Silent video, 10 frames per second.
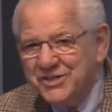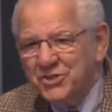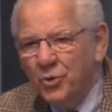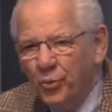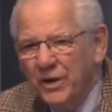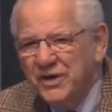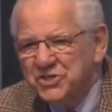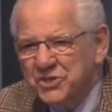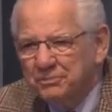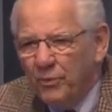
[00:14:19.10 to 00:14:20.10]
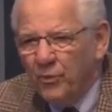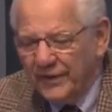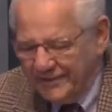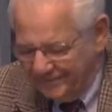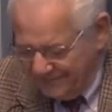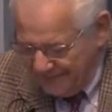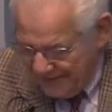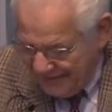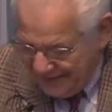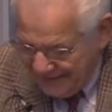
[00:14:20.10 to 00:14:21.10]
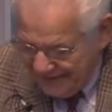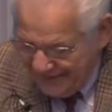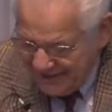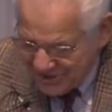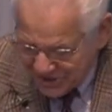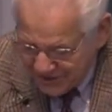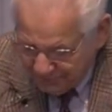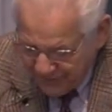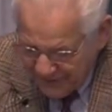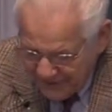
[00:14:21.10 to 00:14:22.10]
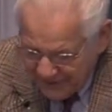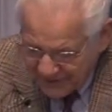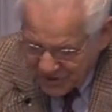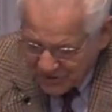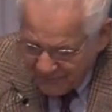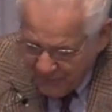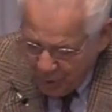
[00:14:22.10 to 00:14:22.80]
So, what is the point? It is simply this